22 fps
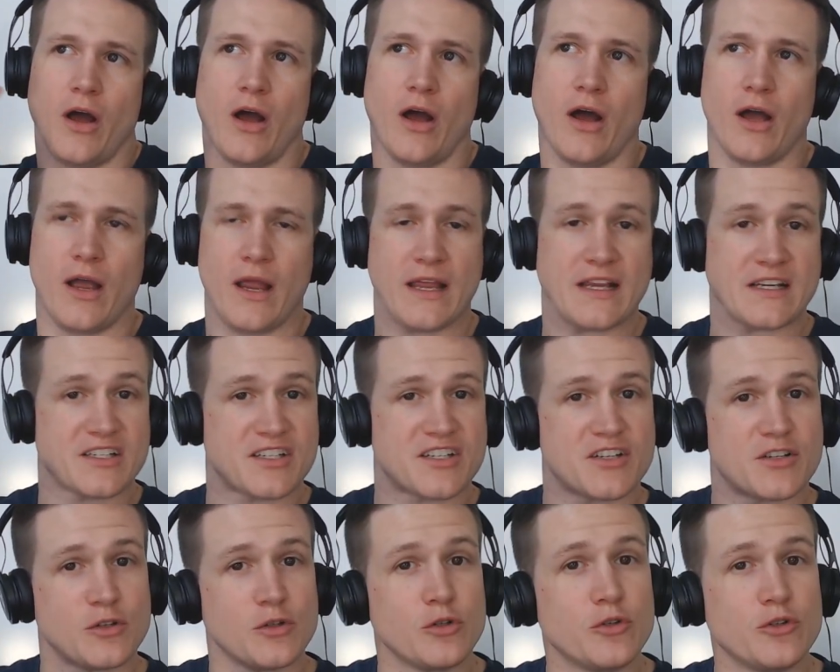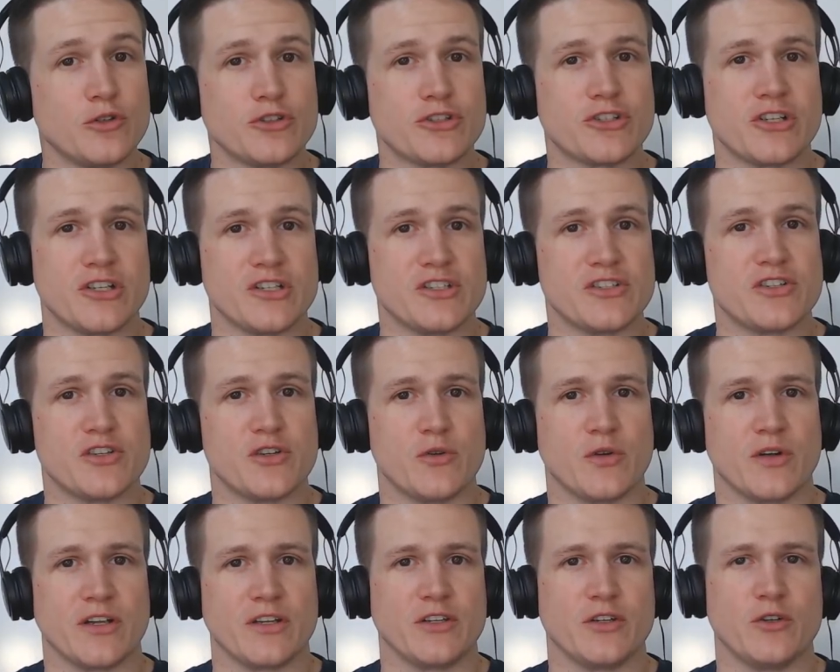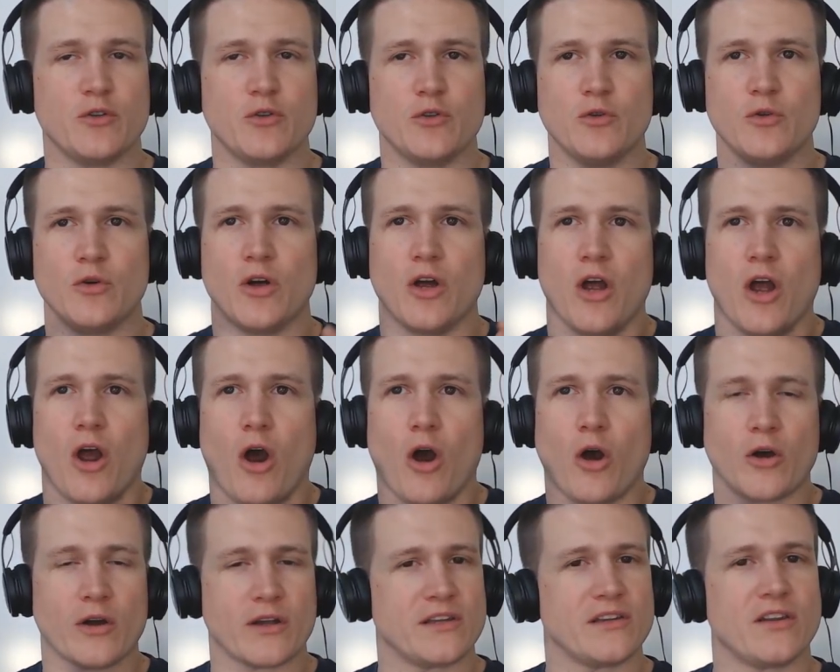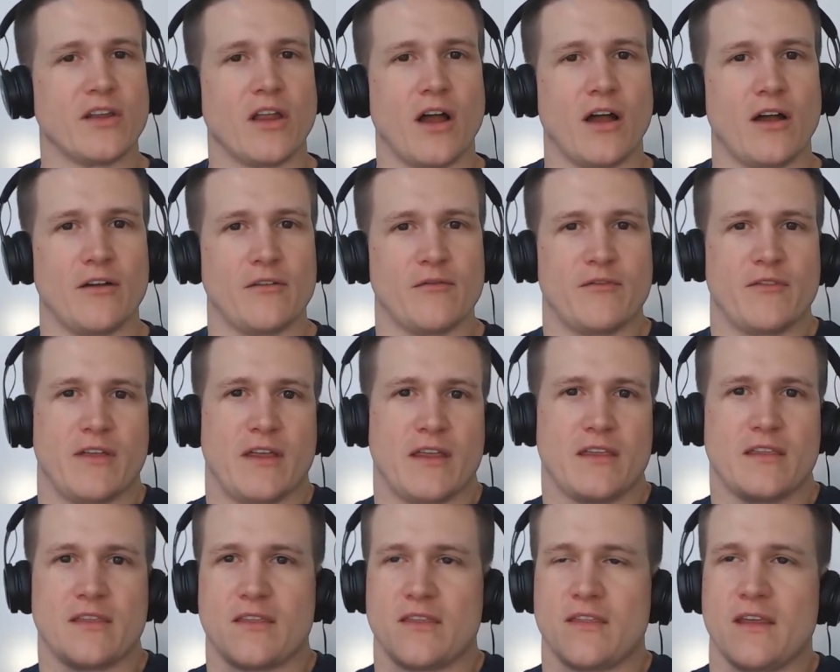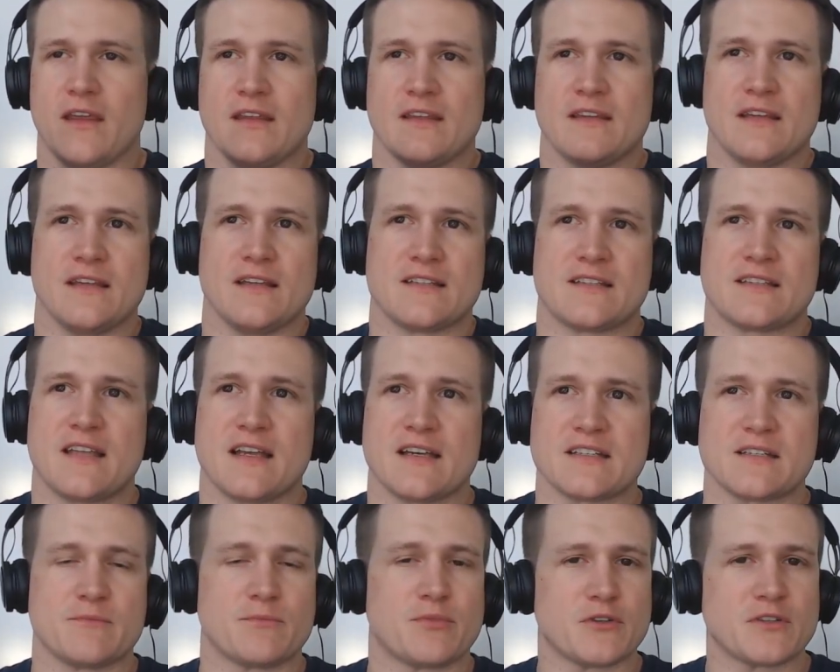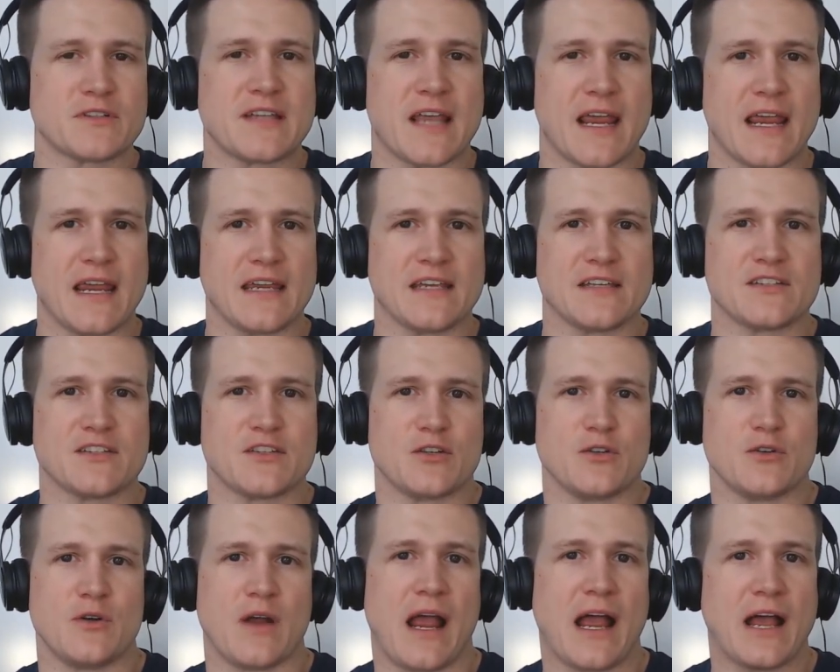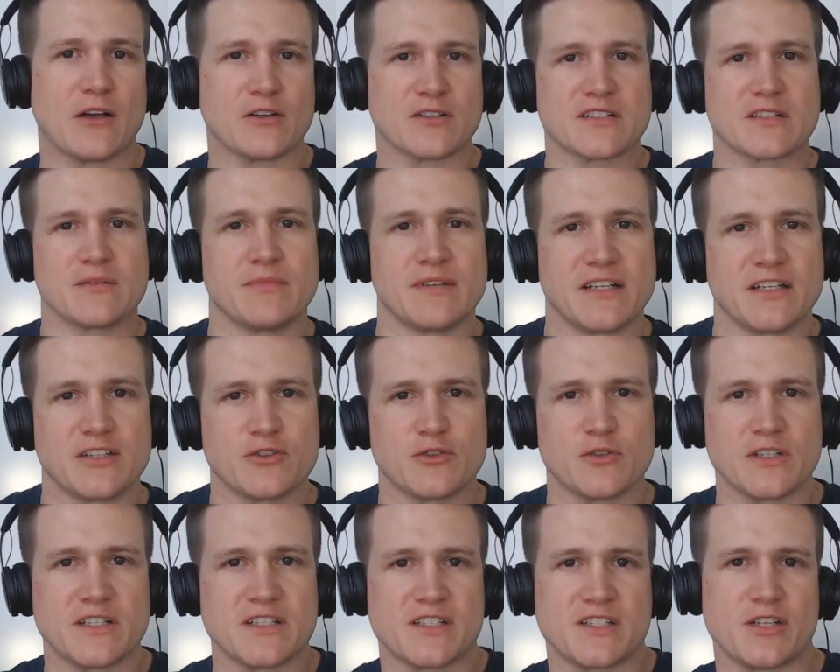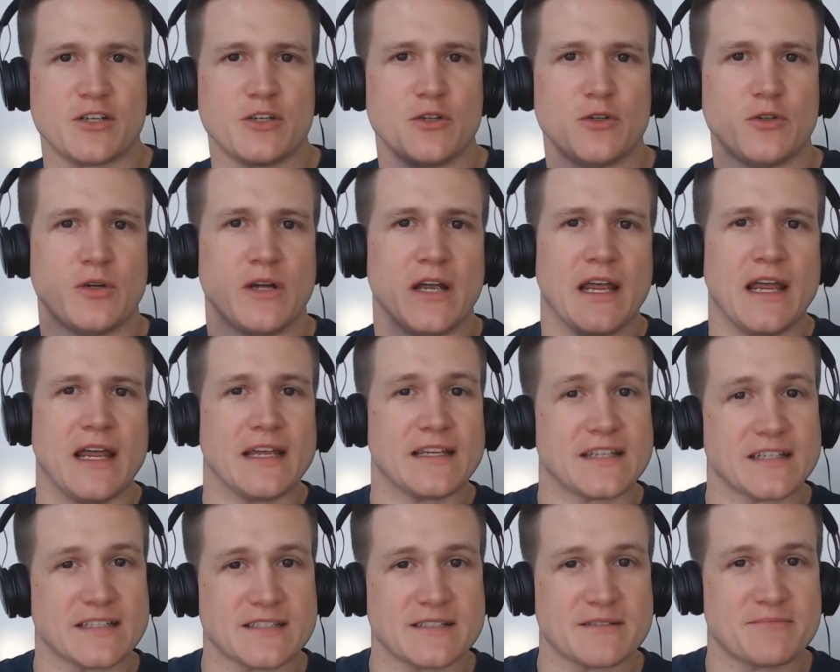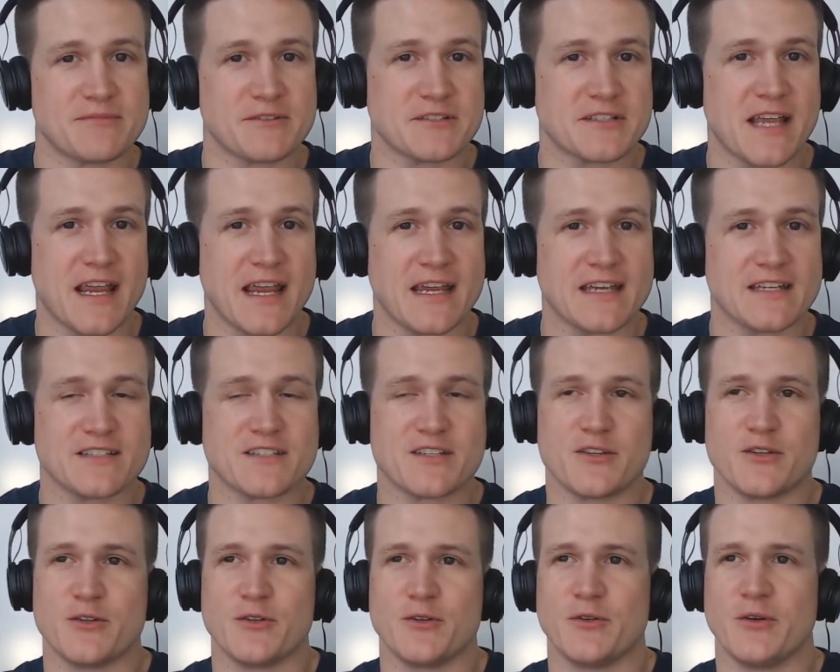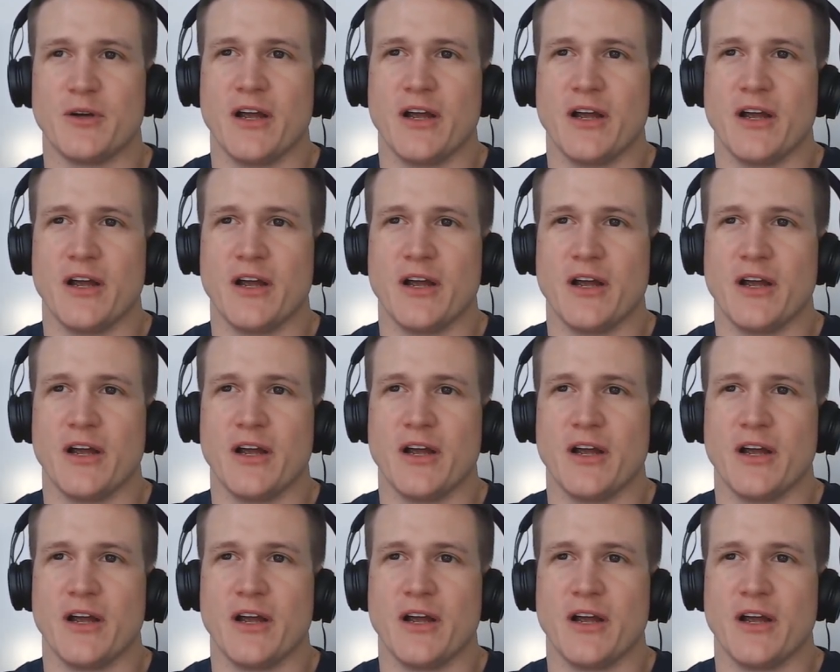exclusion to it. You are in love. It doesn't pertain to how somebody treats you. It doesn't pertain to